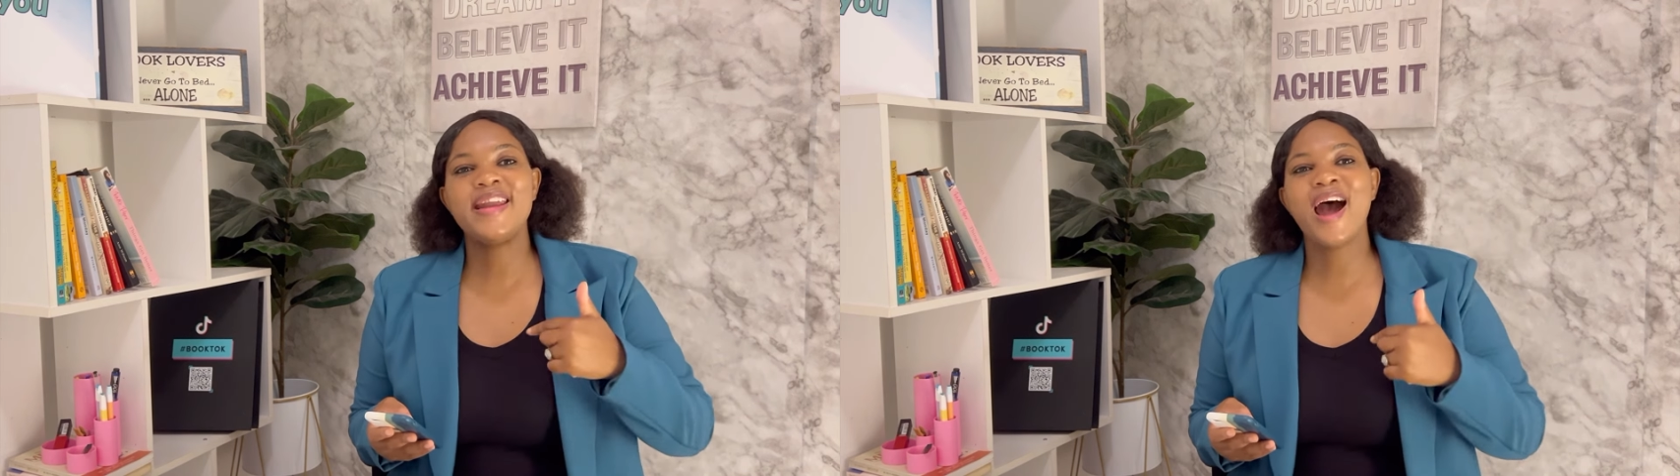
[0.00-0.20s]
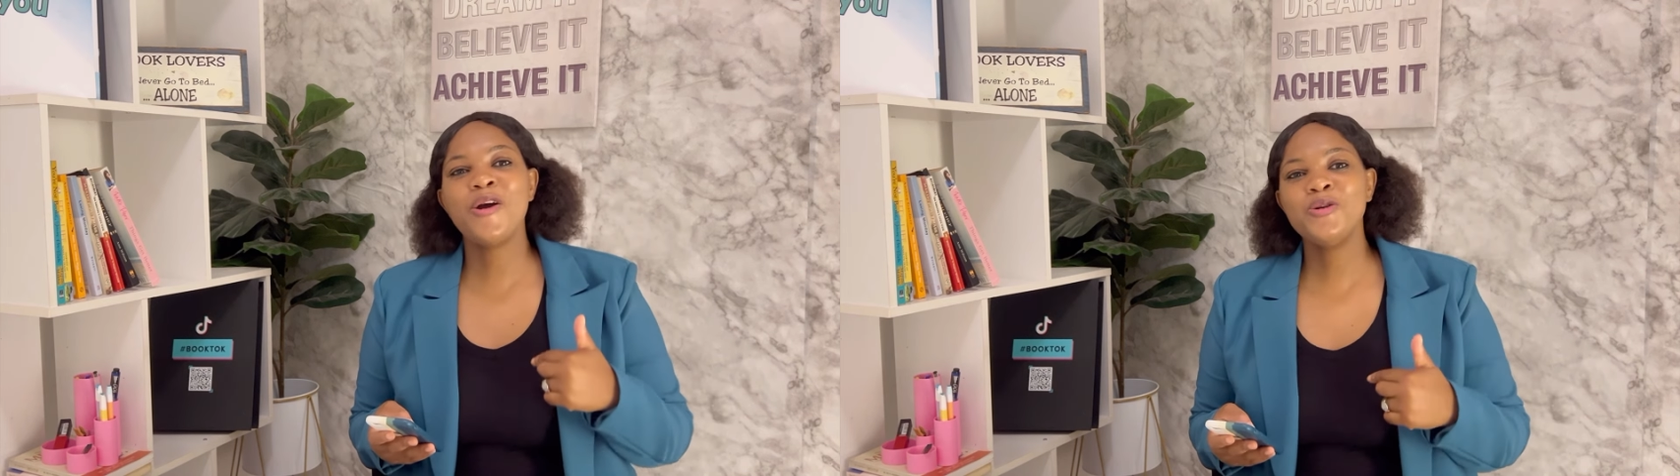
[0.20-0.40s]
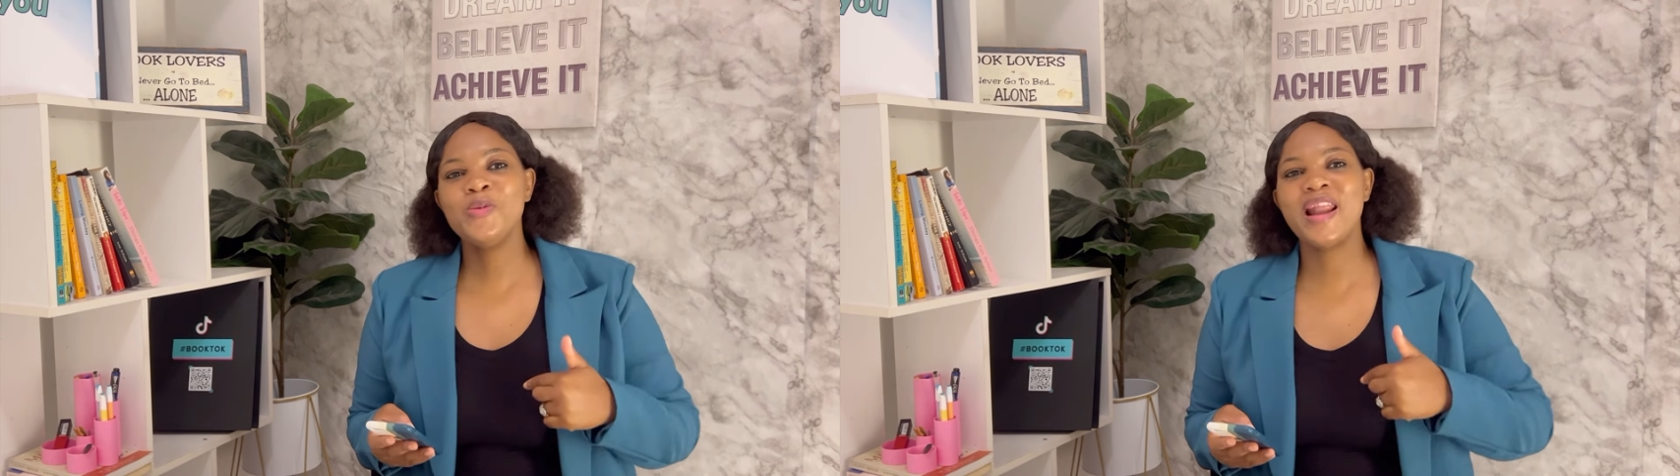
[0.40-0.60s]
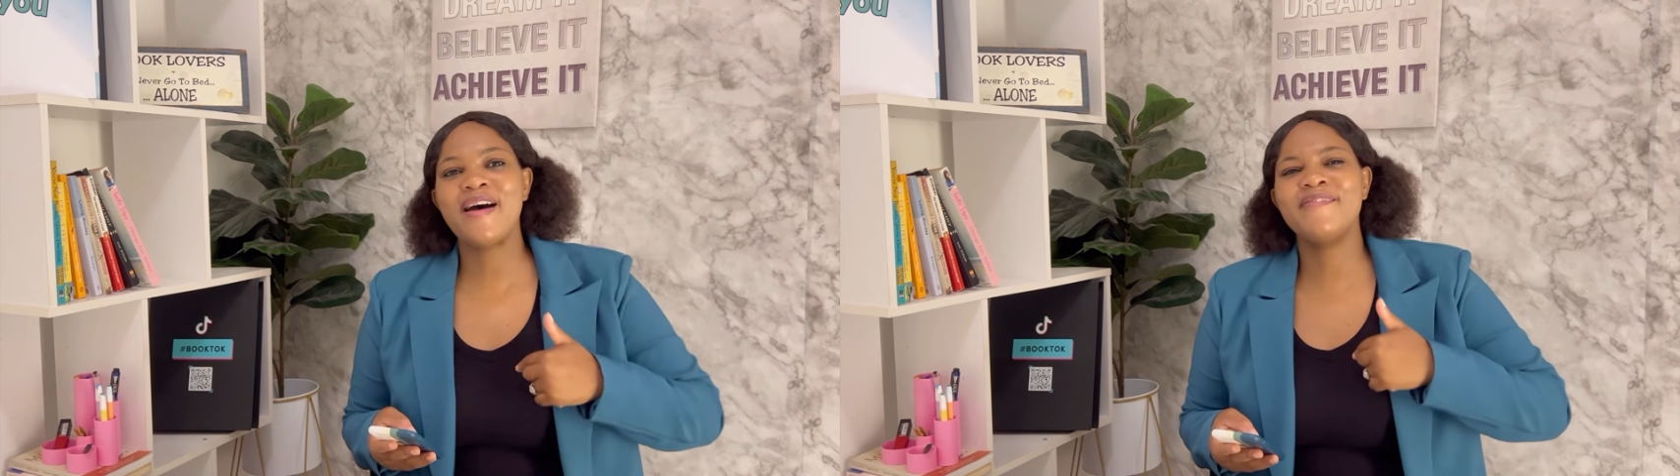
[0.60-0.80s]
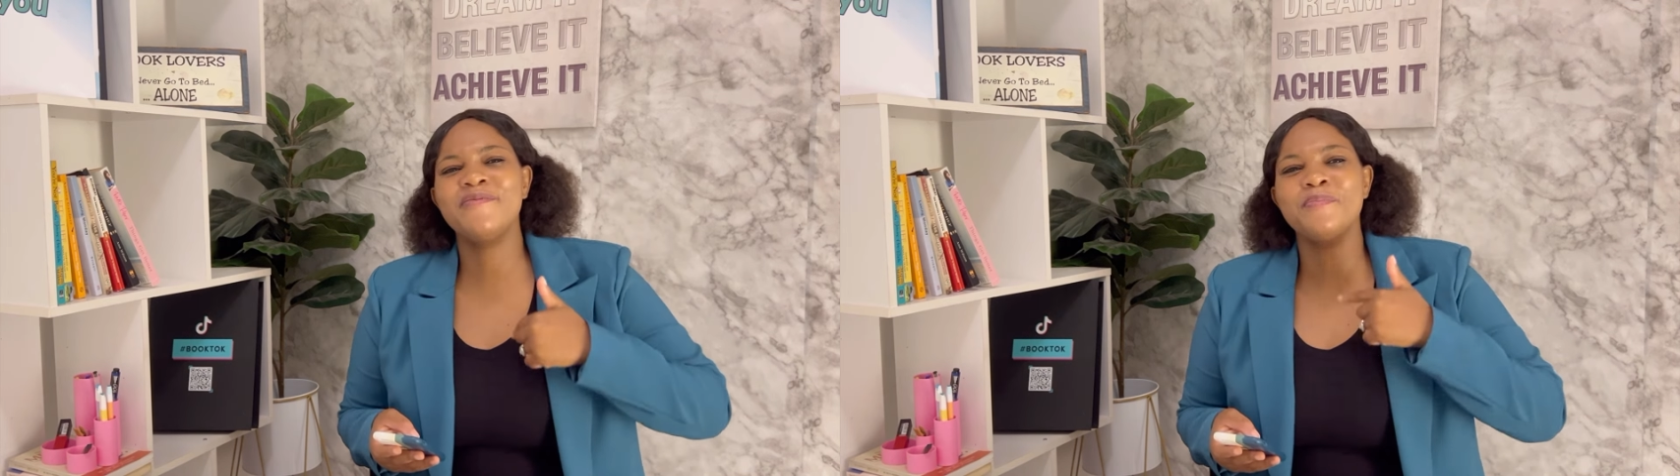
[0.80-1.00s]
now you
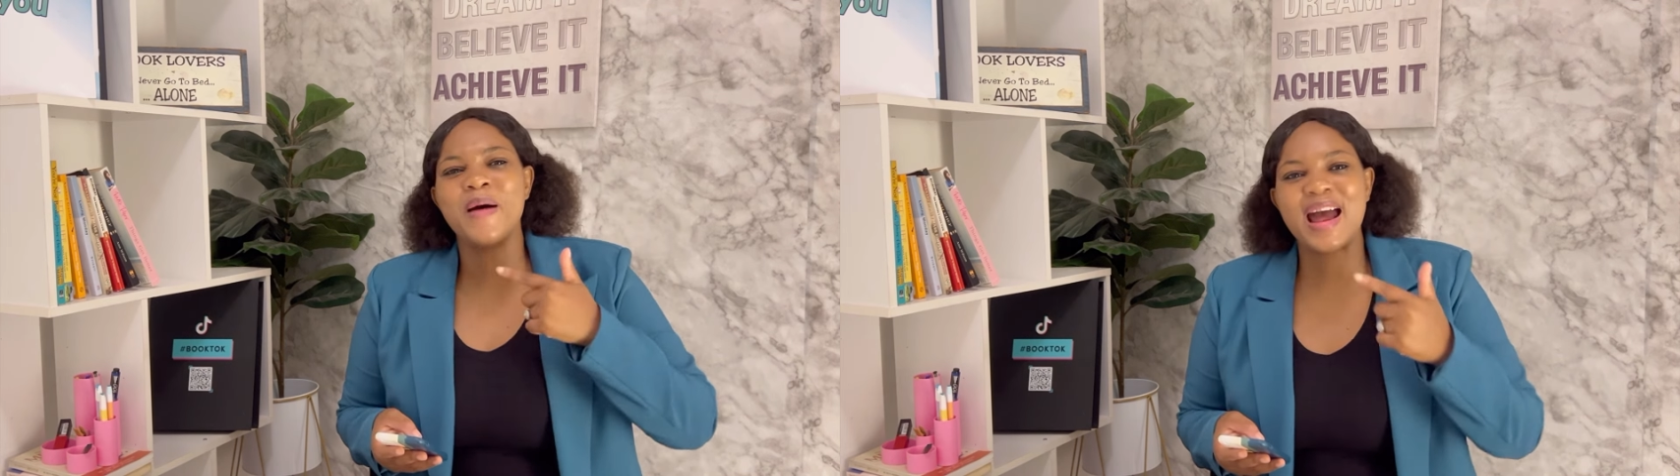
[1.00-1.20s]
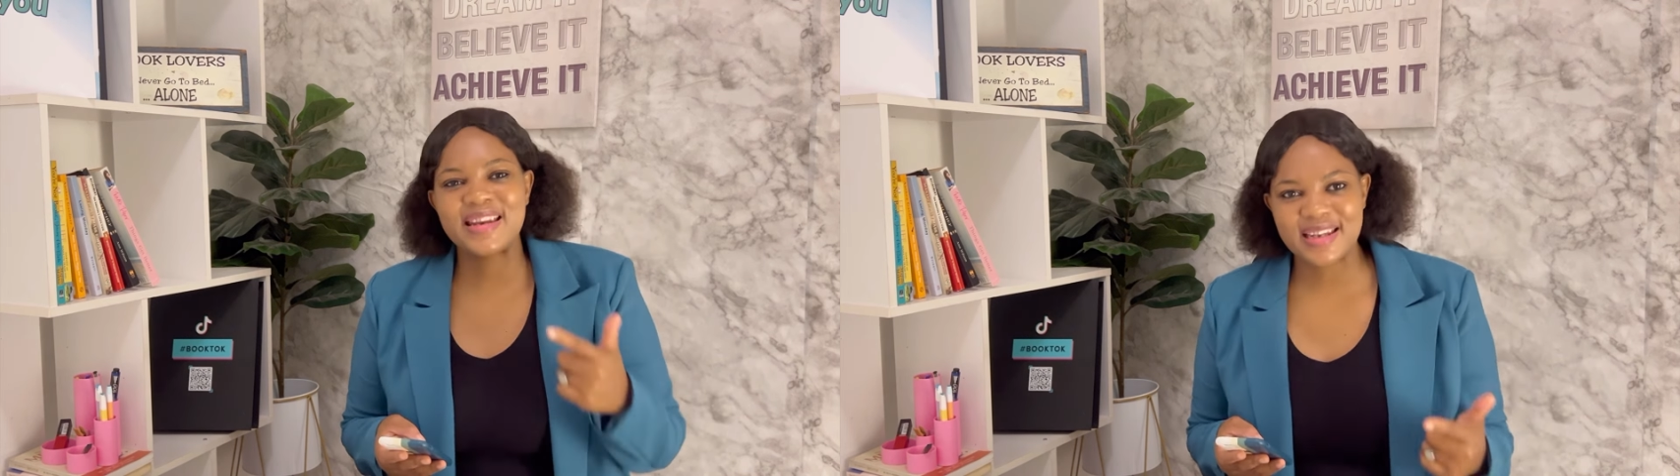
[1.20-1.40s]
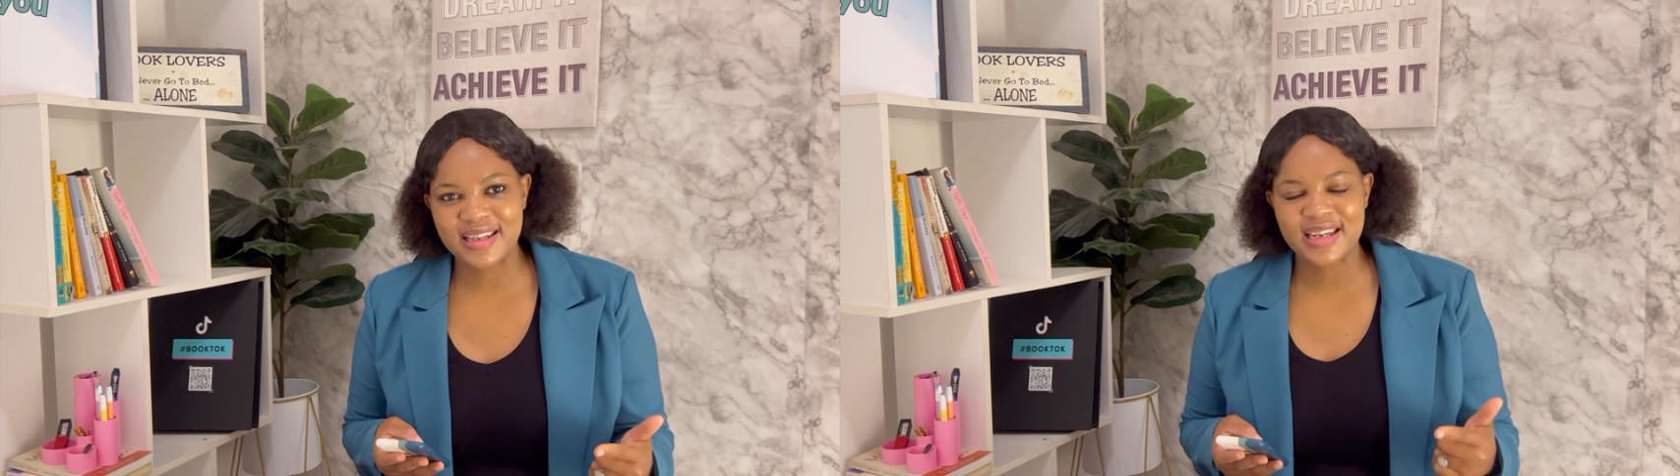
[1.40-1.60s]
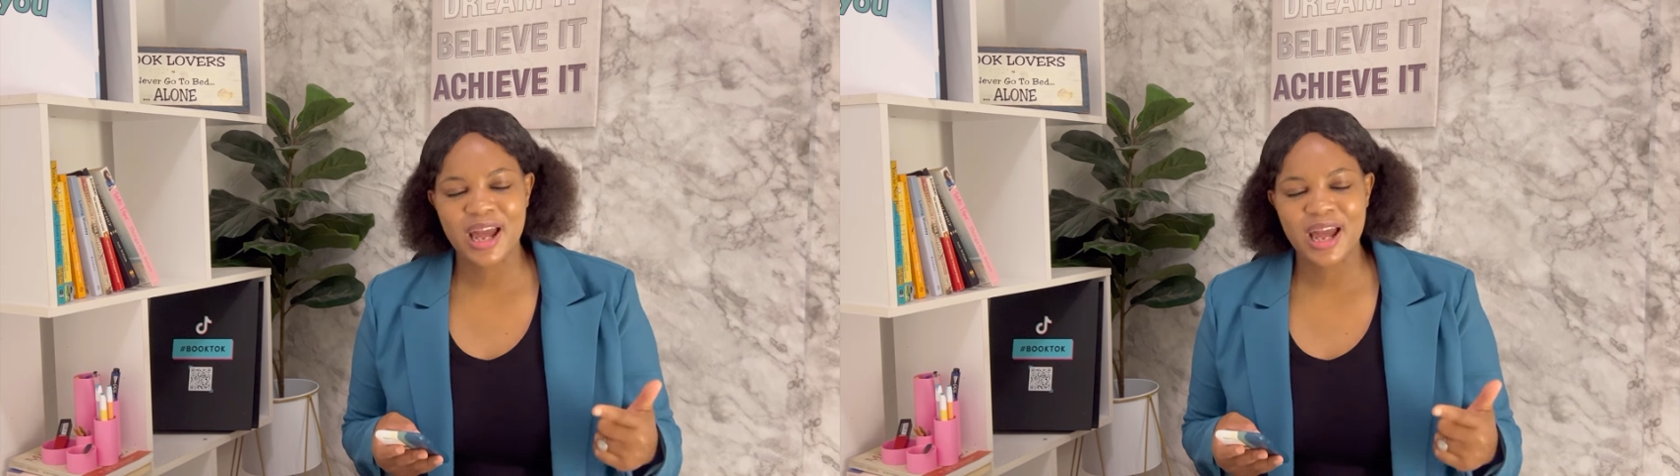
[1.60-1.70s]
love money